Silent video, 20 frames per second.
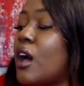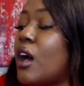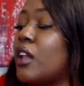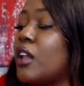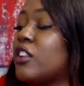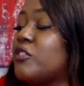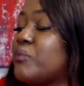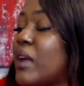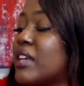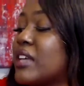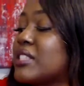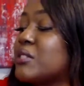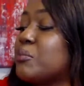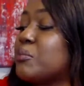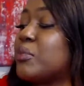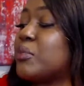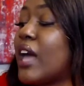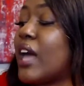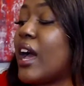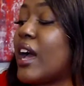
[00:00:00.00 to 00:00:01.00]
all of my
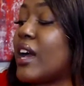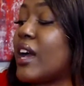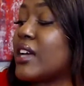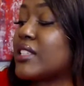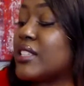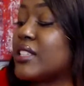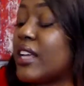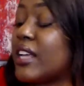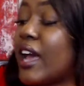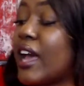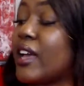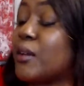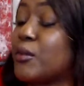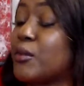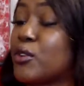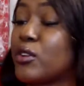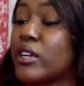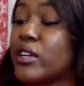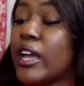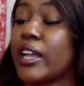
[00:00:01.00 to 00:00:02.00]
supplies that I
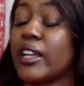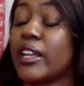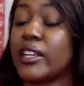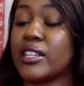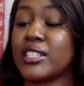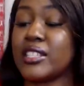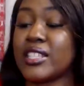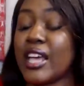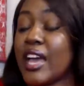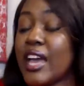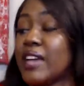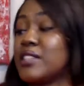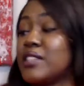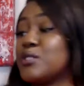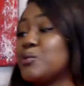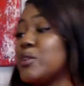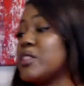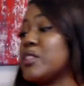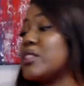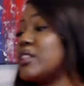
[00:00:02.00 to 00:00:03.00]
am creating
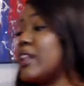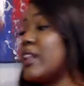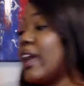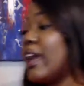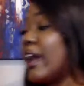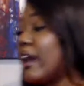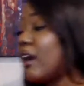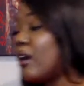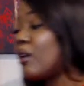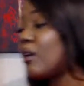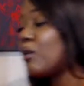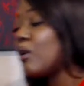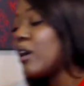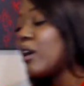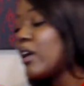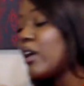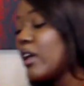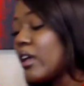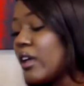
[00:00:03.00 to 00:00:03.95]
designs with now.